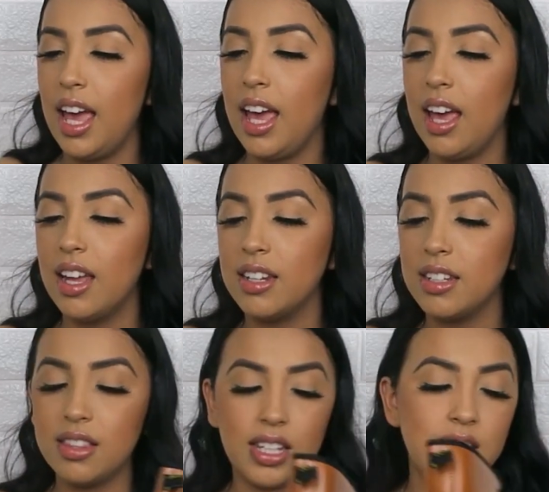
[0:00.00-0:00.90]
And
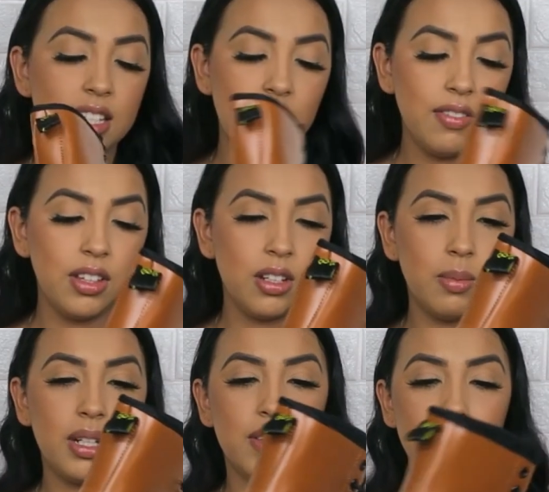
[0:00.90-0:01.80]
they did have a little
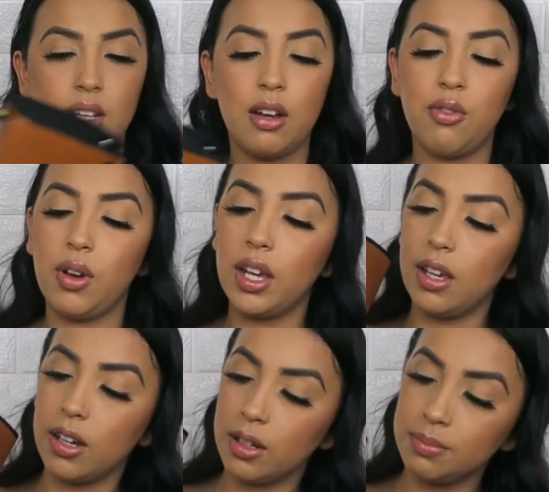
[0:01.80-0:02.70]
bit of a scuff right
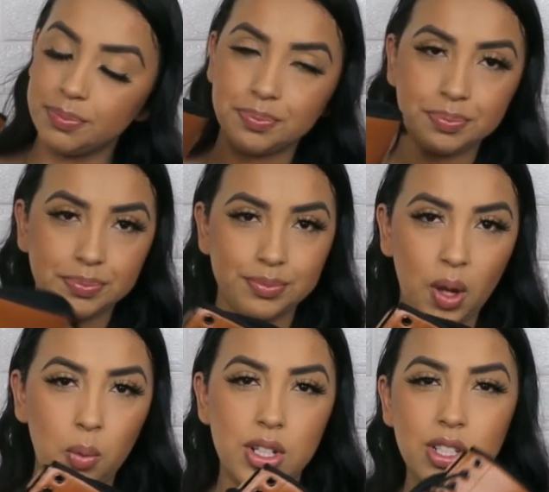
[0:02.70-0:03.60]
here,
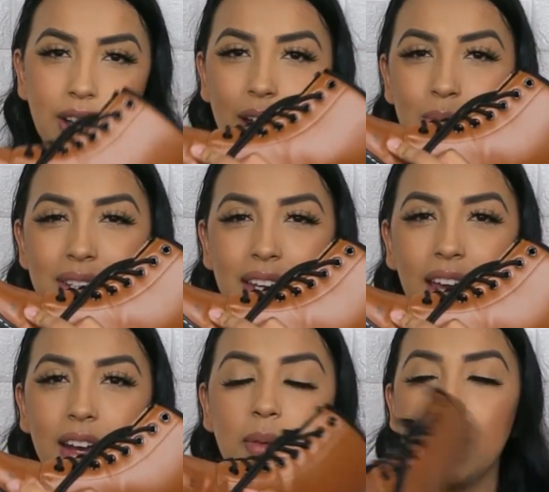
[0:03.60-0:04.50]
which I don't really
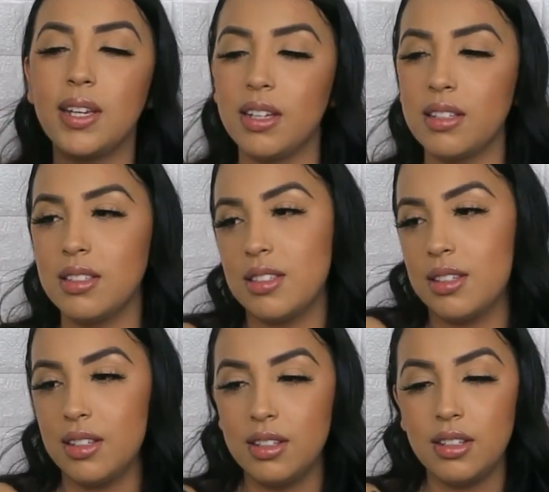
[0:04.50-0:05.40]
care because,
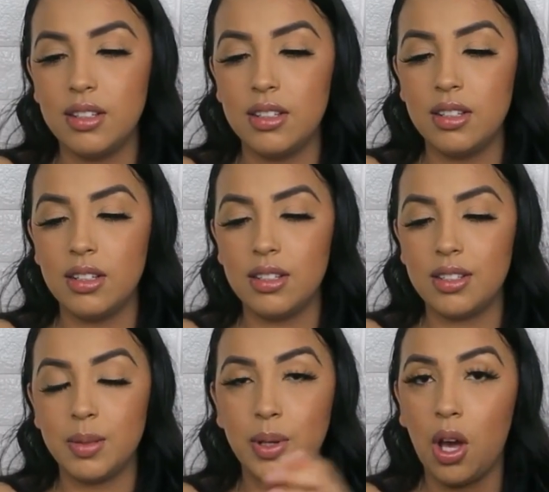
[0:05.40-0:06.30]

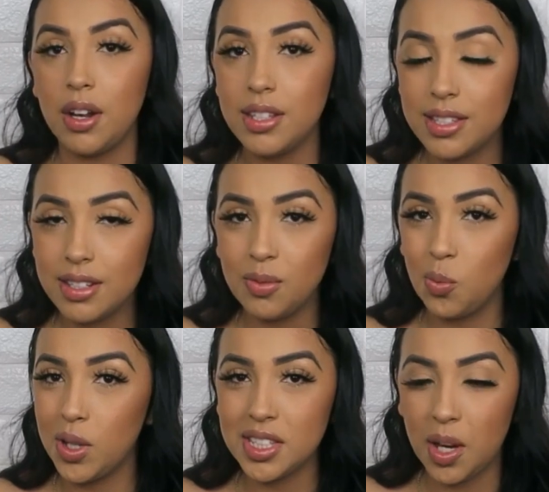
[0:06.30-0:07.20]
to be honest,
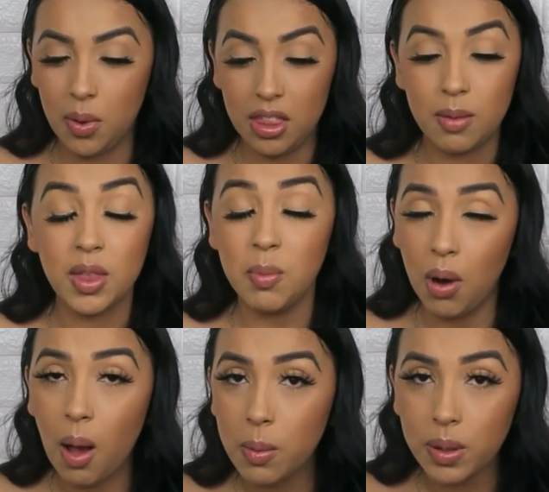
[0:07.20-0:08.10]
once I wear them, they
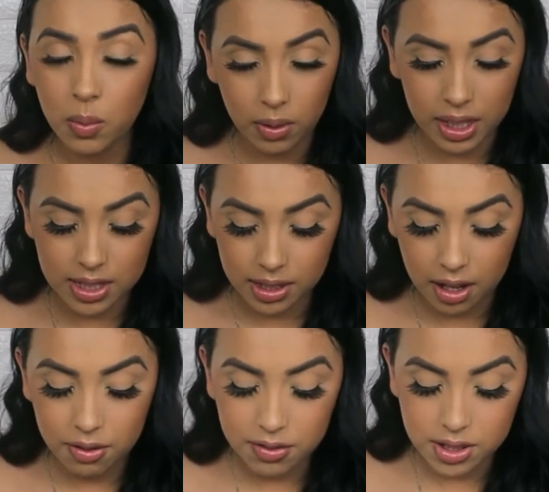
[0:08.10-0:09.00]
probably will get
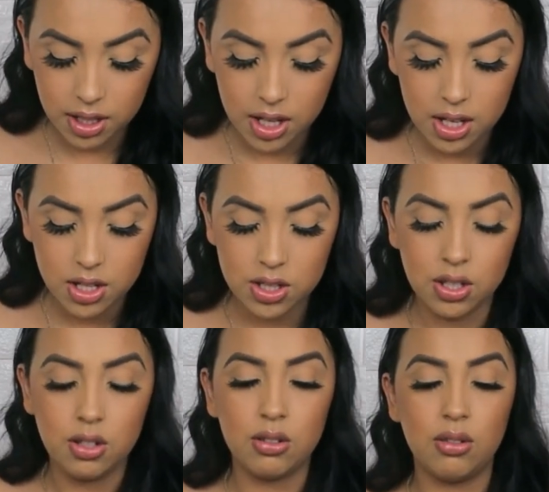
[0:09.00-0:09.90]
scuffed.
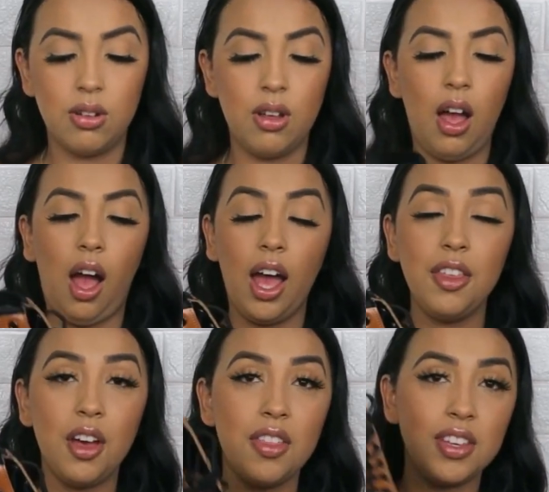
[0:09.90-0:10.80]
So
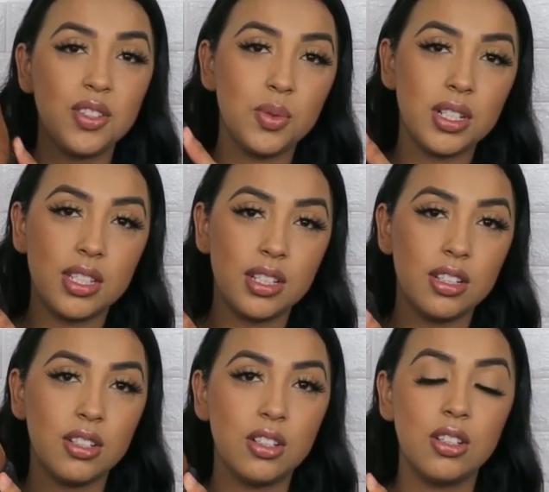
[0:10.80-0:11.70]
I thought these were a
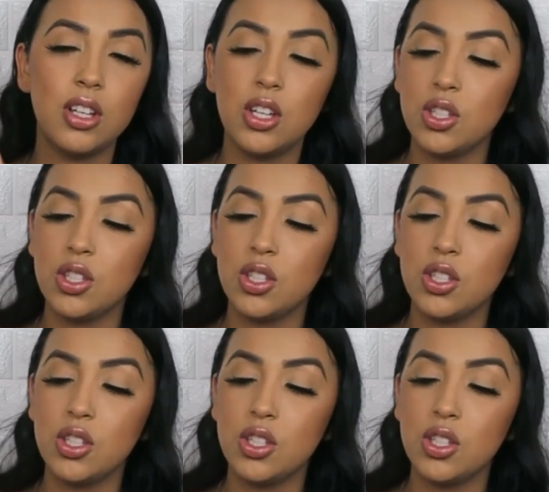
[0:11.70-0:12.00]
steal,